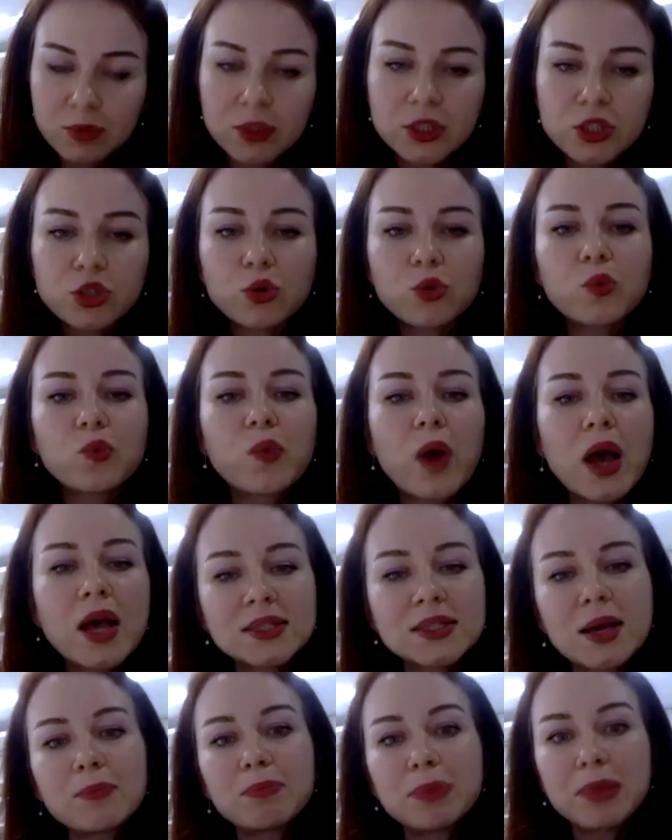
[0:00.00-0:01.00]
So as
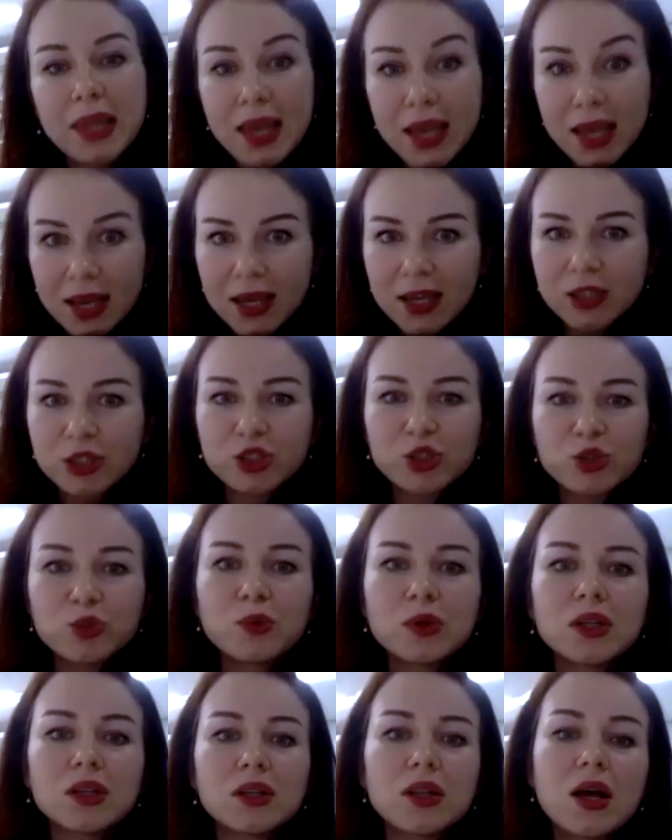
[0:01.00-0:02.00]
I'm playing, you
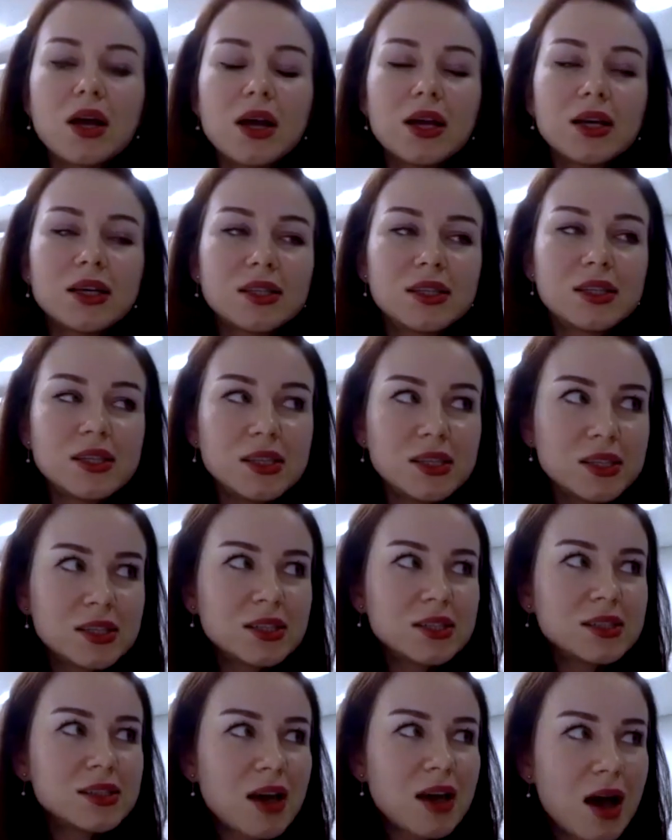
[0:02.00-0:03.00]
will
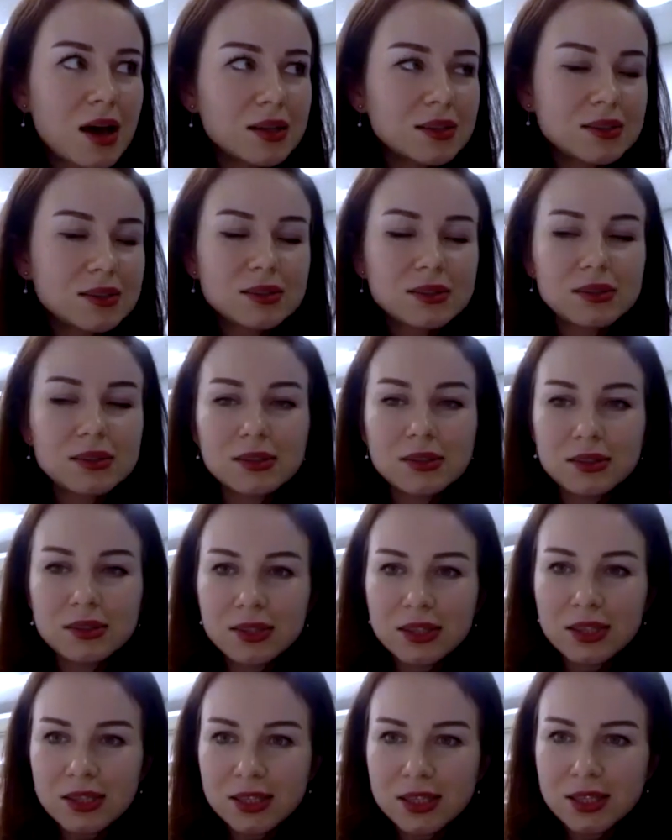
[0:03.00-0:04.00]
hear that
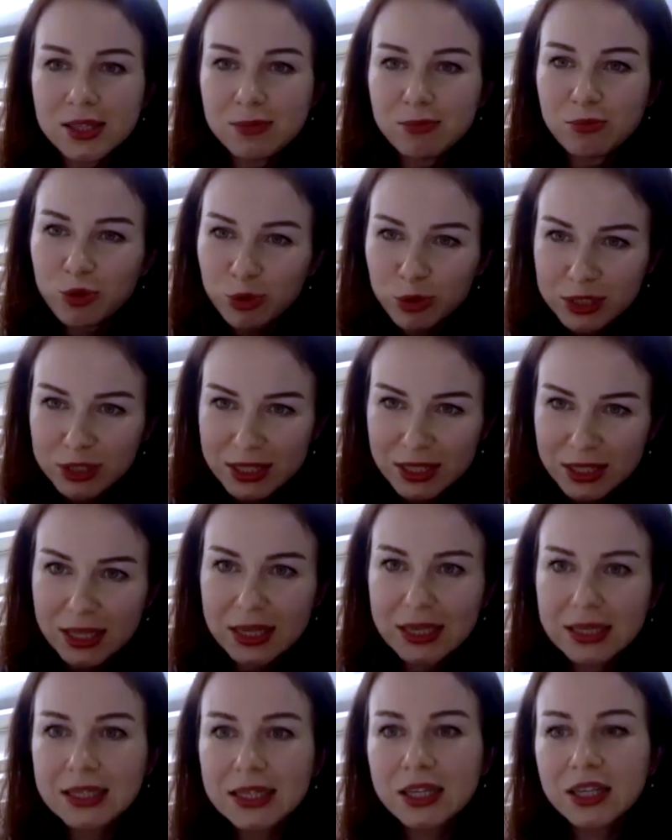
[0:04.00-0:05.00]
the music
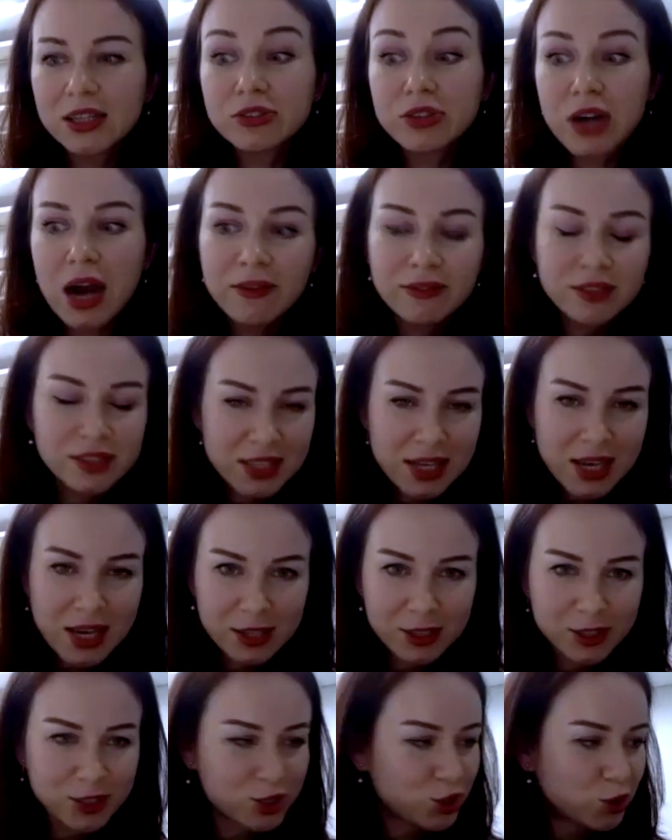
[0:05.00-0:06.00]

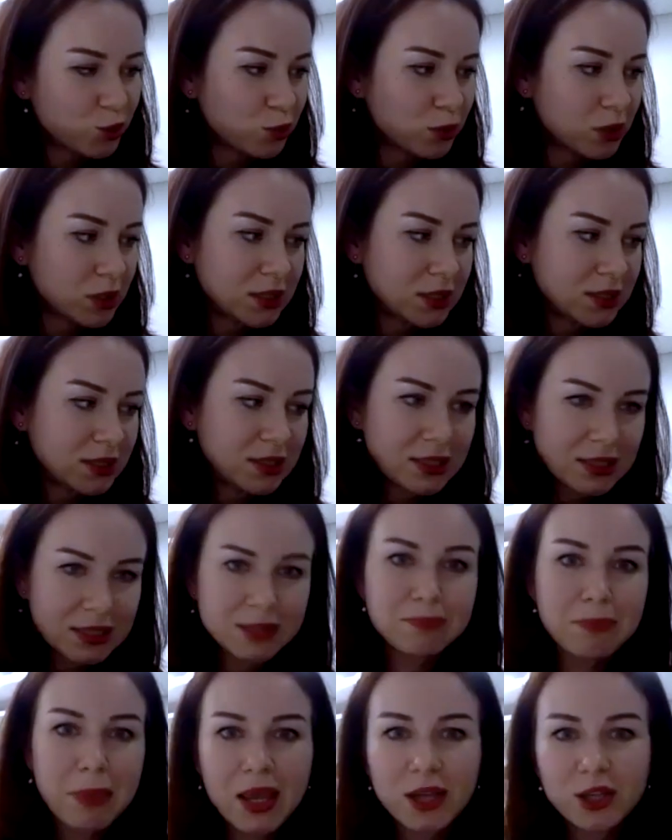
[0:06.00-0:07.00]
gravitates towards this
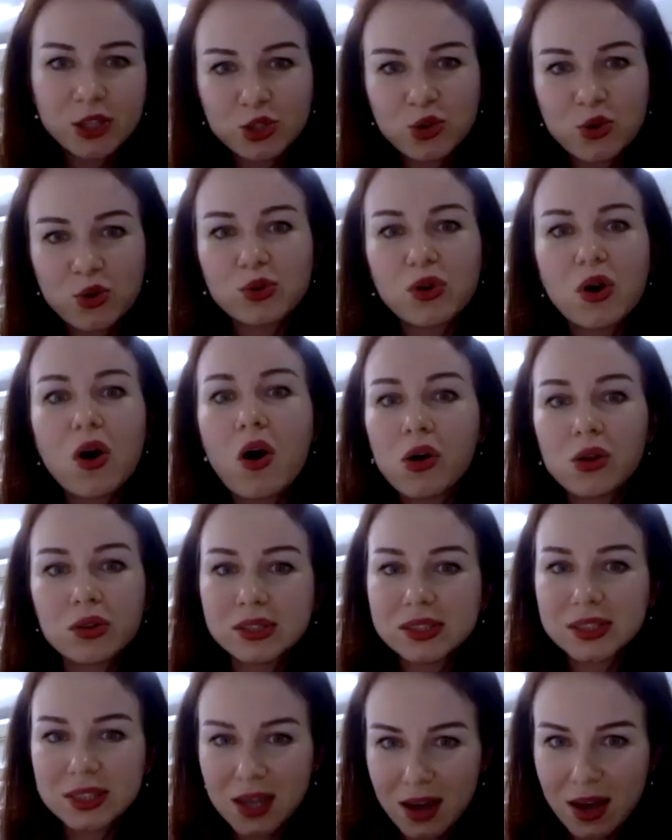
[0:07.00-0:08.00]
main tone all
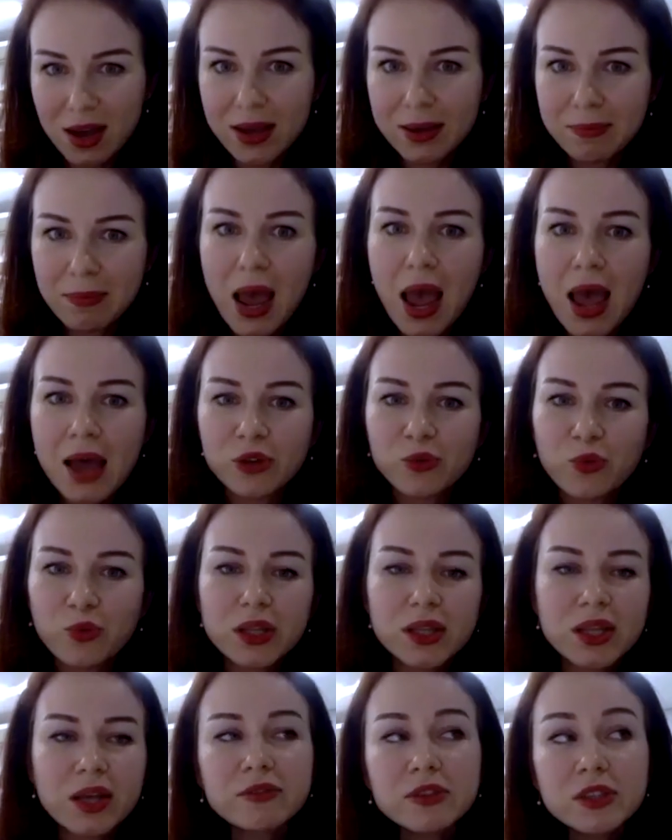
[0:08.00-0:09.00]
the time. And
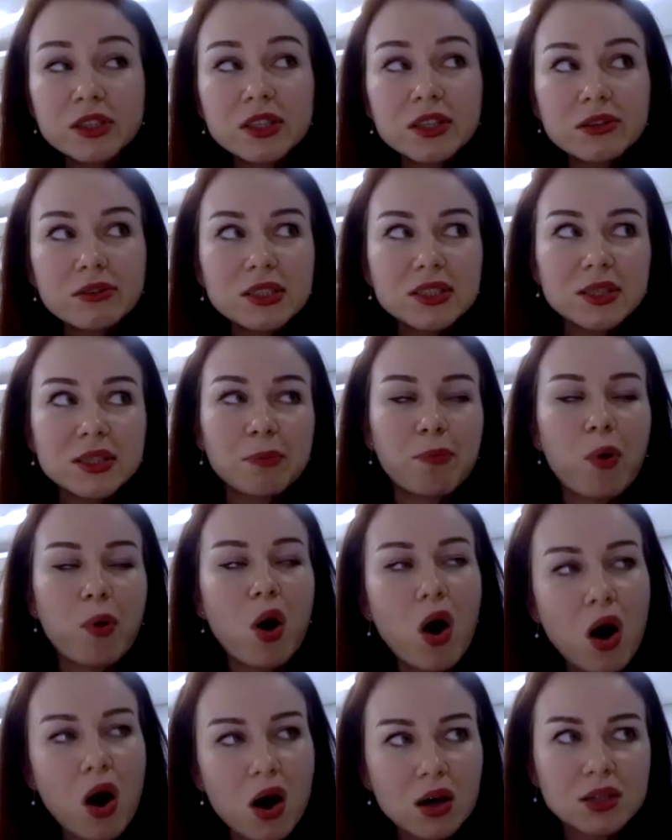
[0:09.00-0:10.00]
whenever there is a
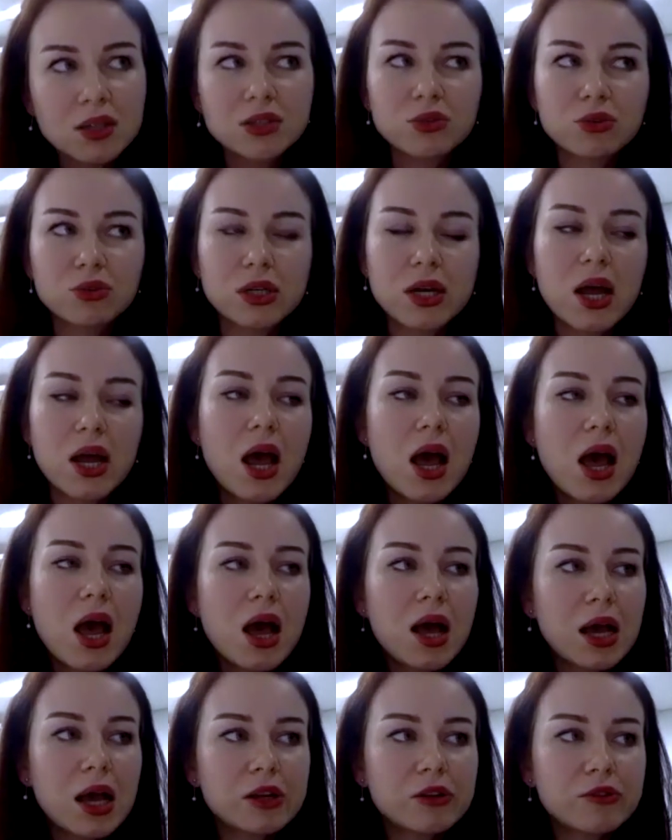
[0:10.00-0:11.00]
pause or an
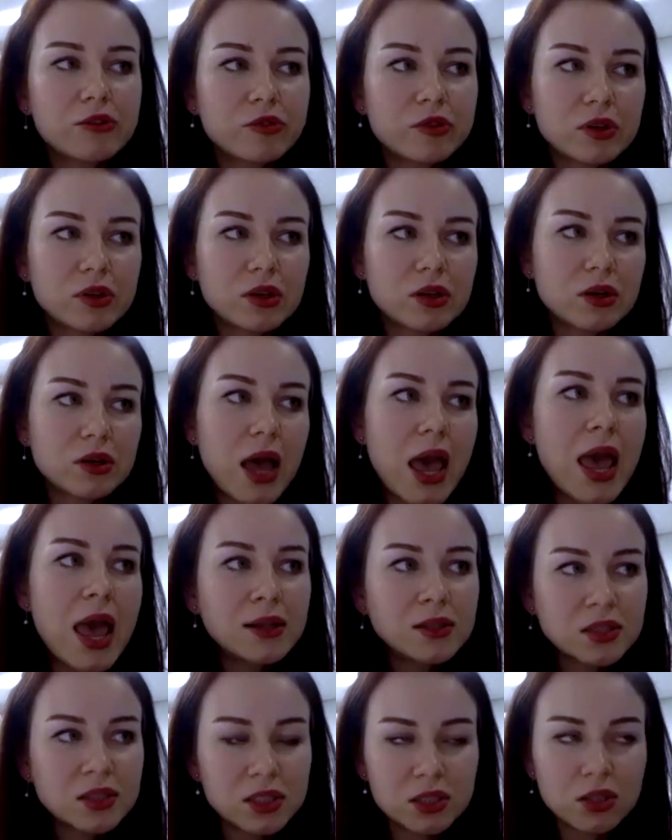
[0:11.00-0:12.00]
kind of
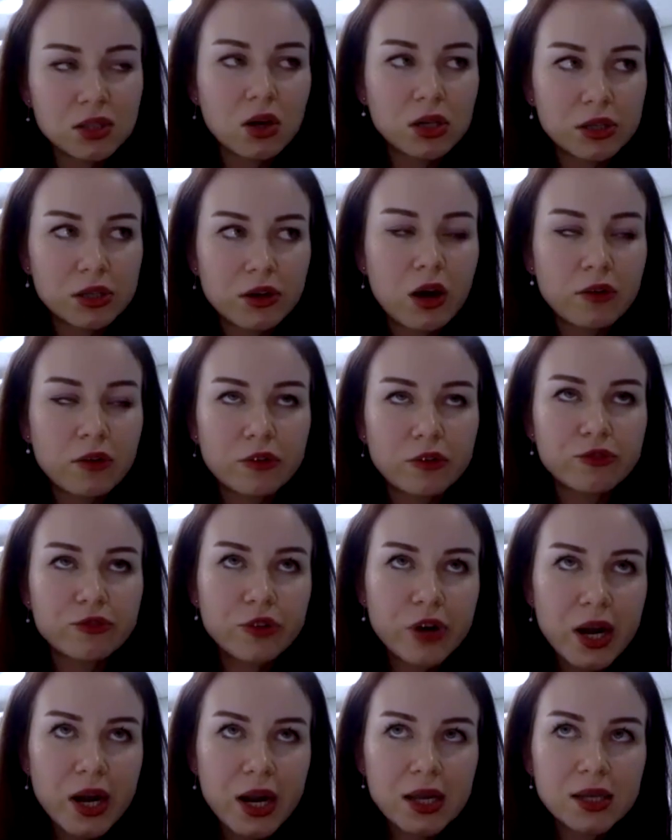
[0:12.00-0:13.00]
ending of a
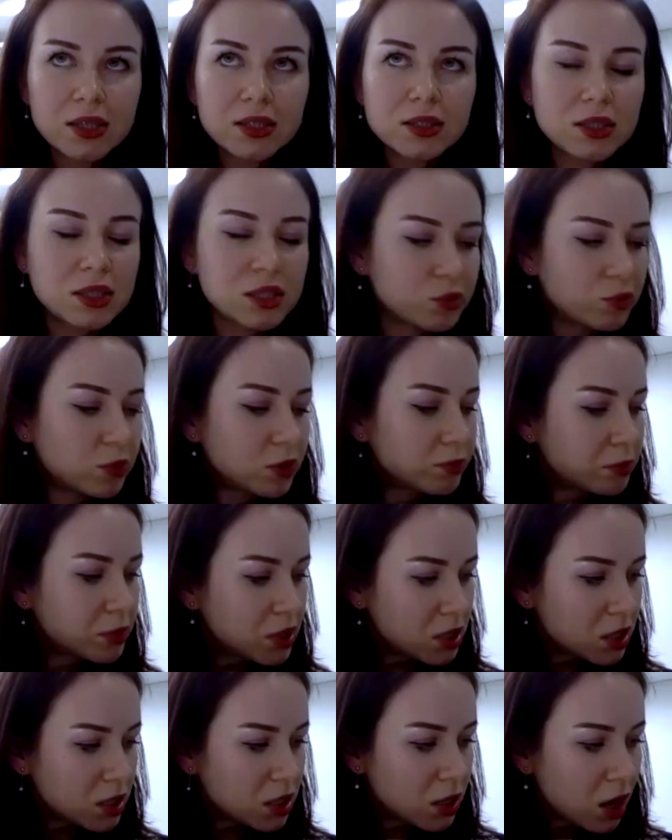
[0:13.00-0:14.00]
phrase, it will
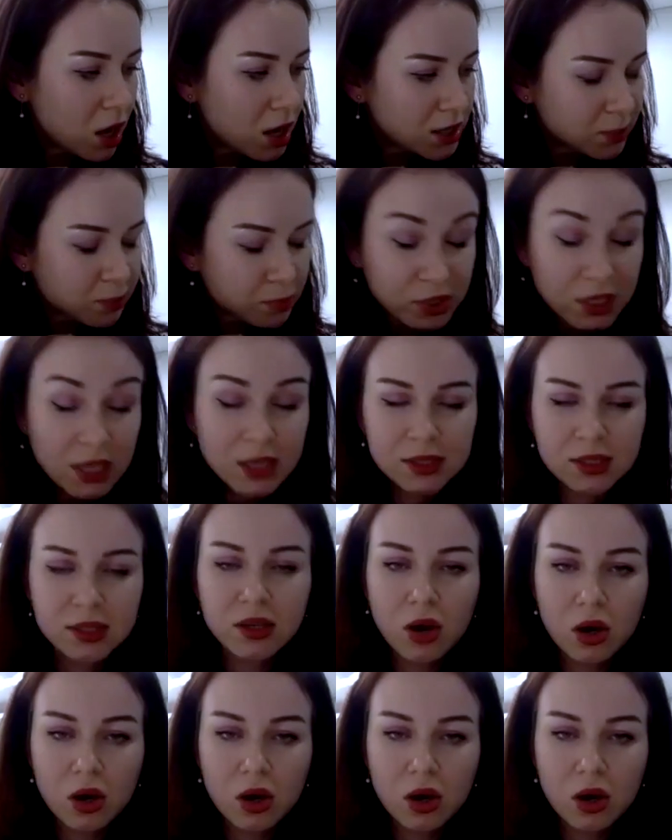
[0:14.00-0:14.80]
be precisely